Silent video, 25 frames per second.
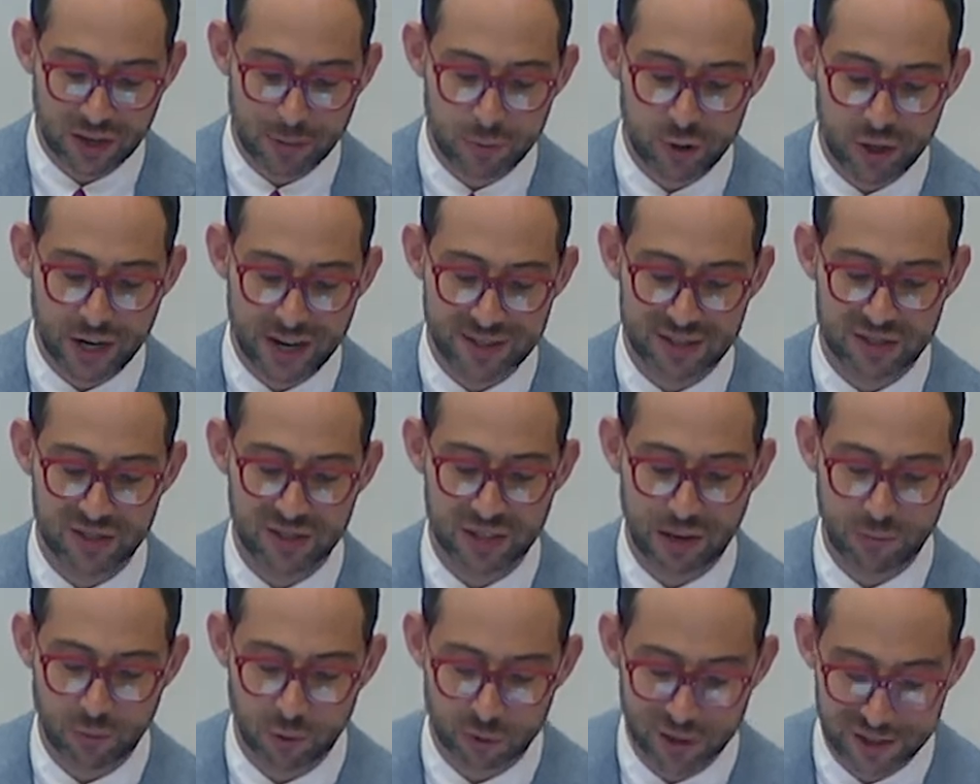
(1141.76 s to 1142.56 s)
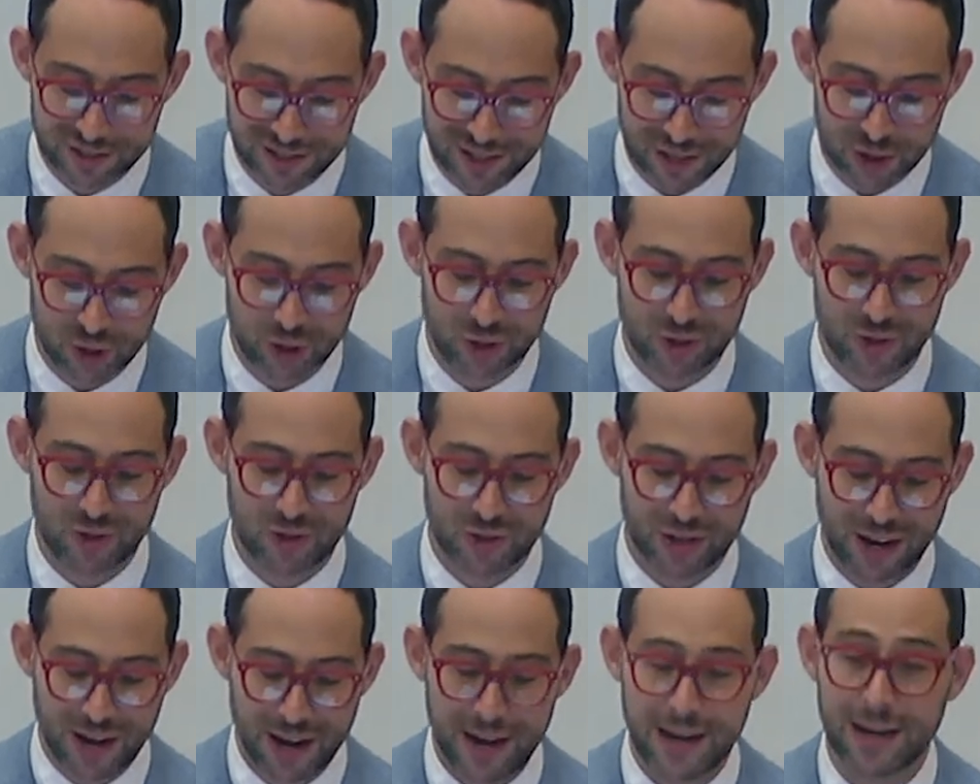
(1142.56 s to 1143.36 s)
subject to several
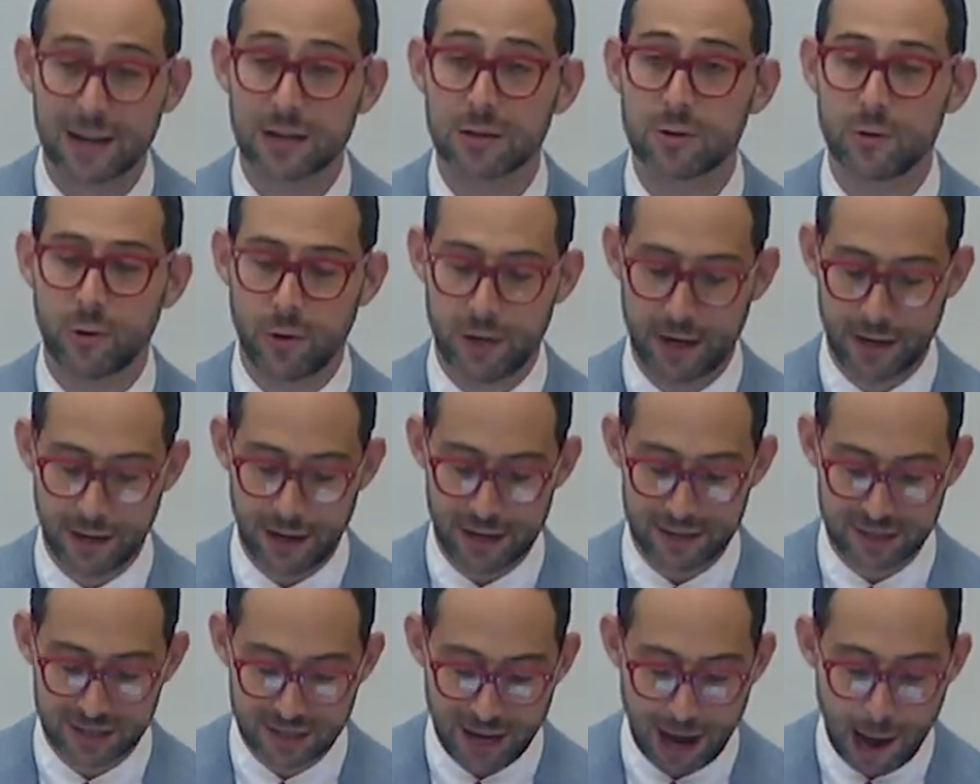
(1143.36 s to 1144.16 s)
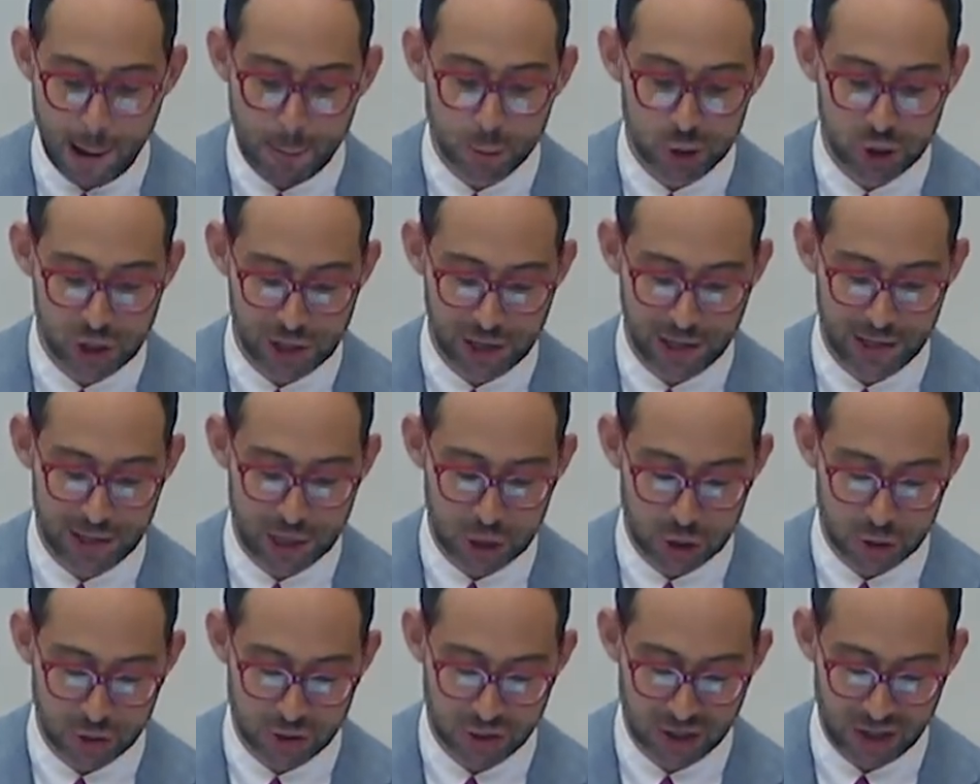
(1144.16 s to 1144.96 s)
conditions, including establishing
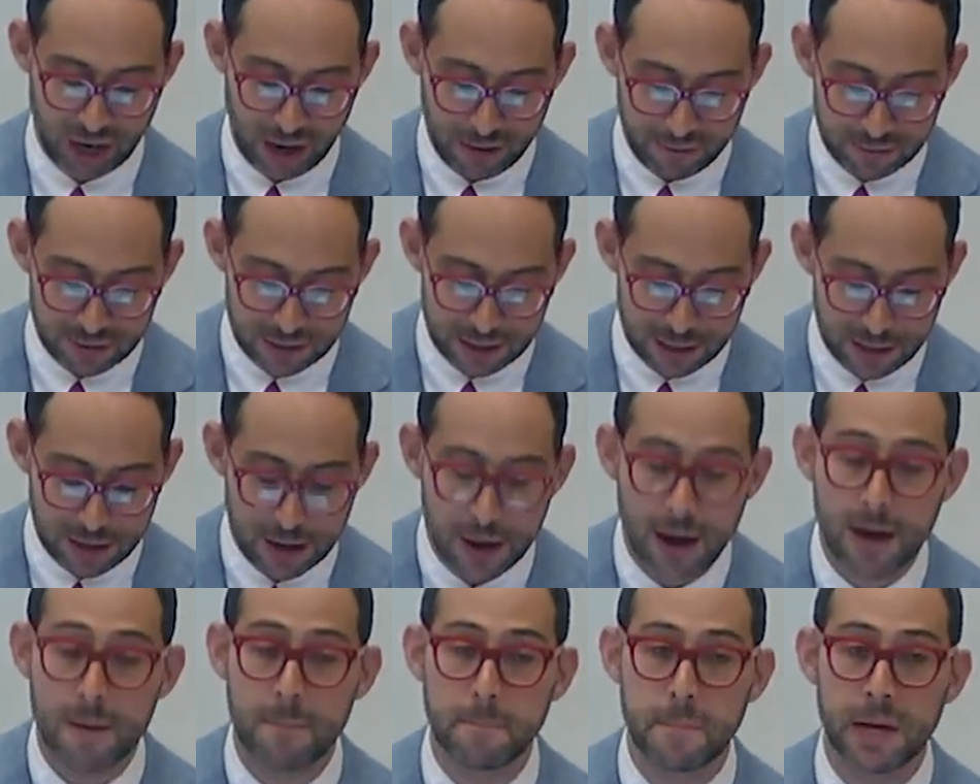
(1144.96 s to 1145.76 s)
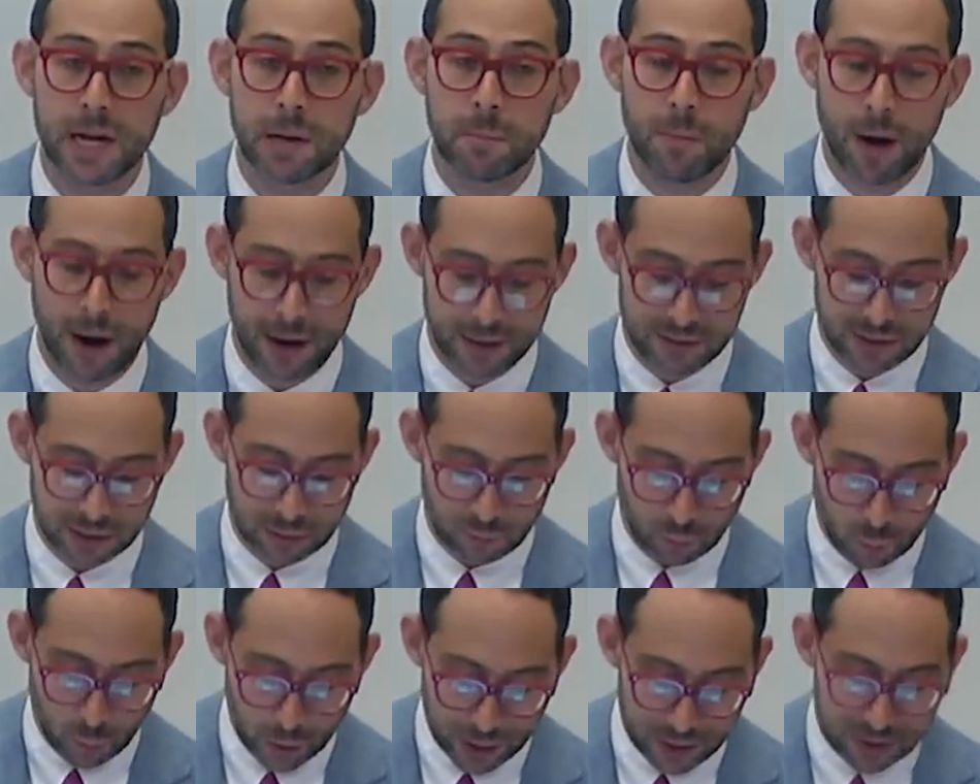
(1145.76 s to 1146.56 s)
initial safety,
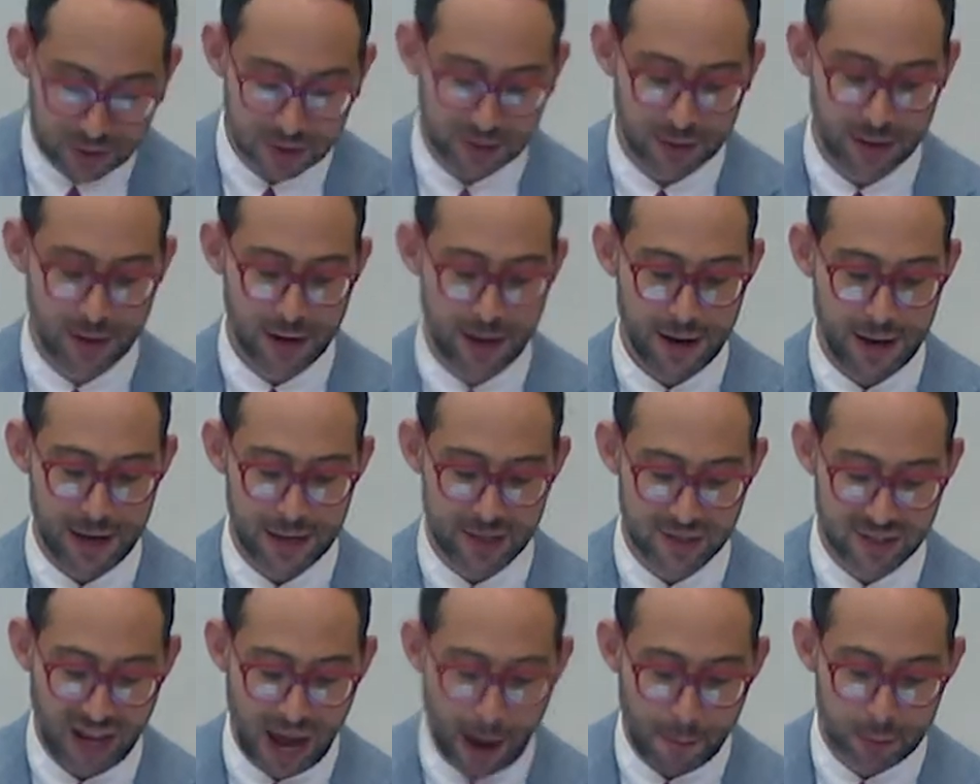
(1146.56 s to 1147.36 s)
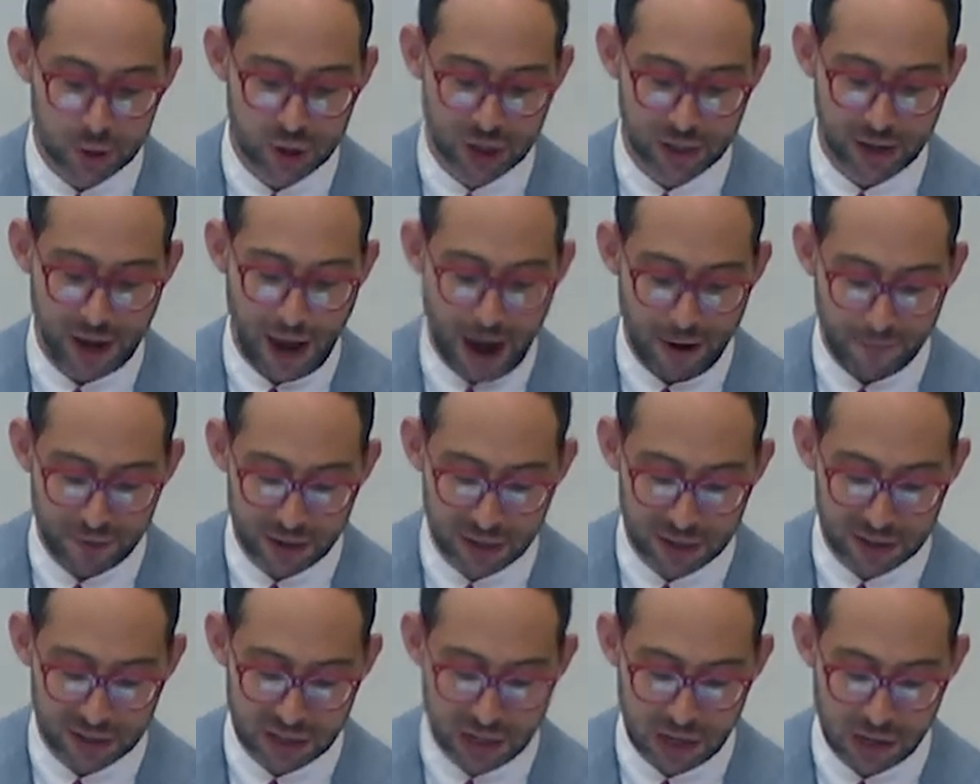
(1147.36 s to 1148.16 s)
minimizing risk, establishing
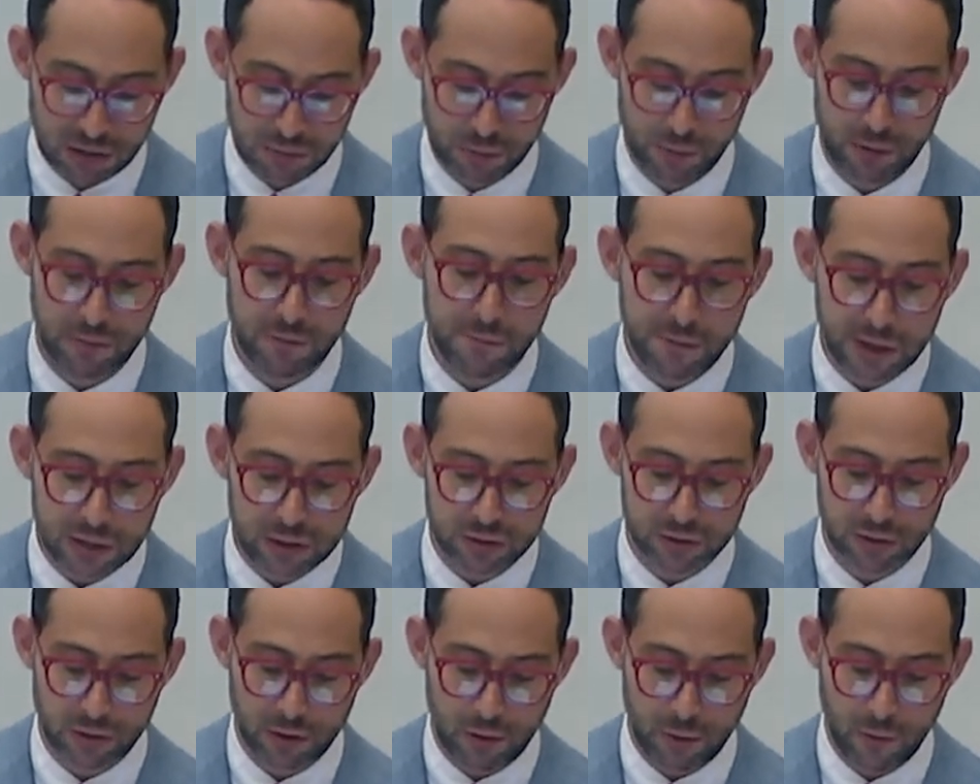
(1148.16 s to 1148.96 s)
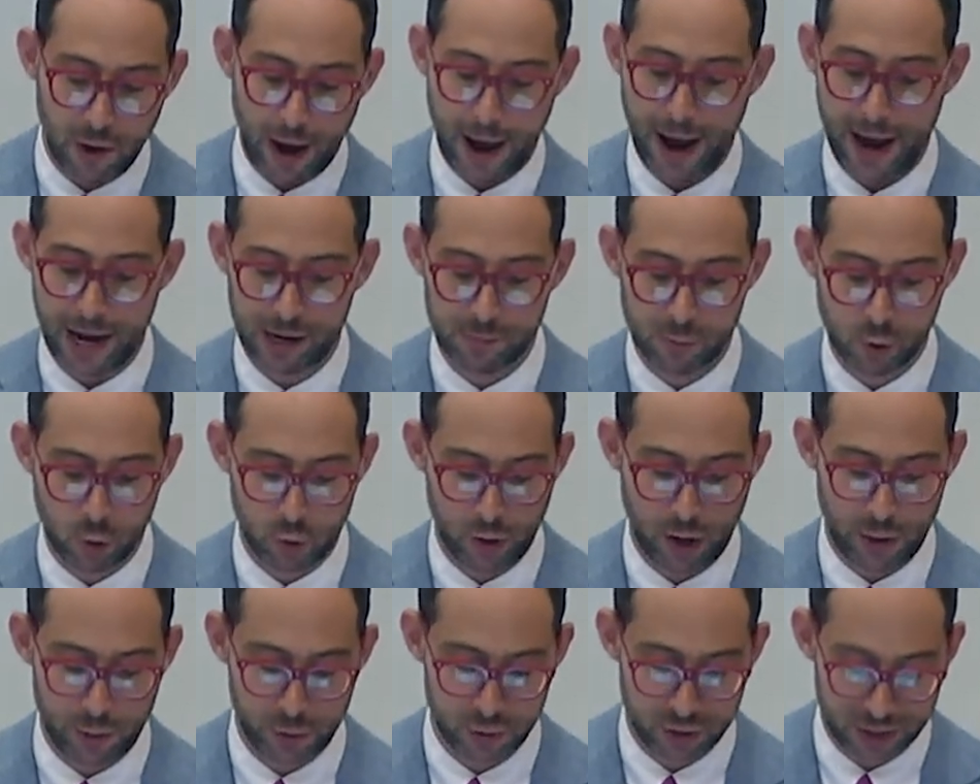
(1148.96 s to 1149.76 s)
efficacy through in vitro, animal,
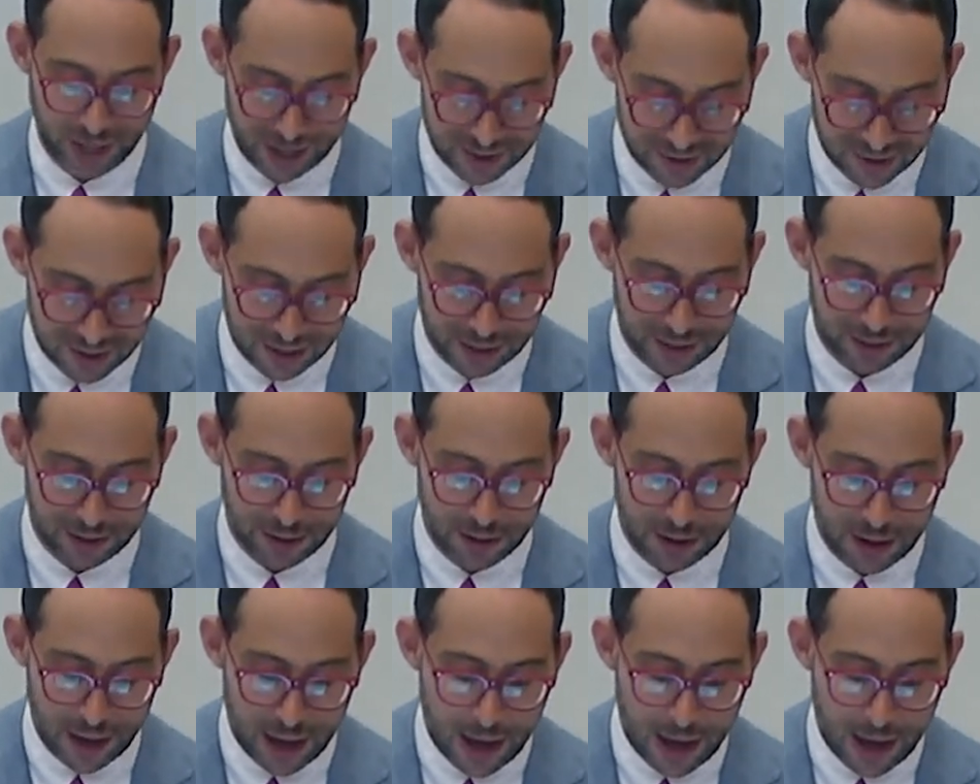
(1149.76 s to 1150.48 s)
and other testing,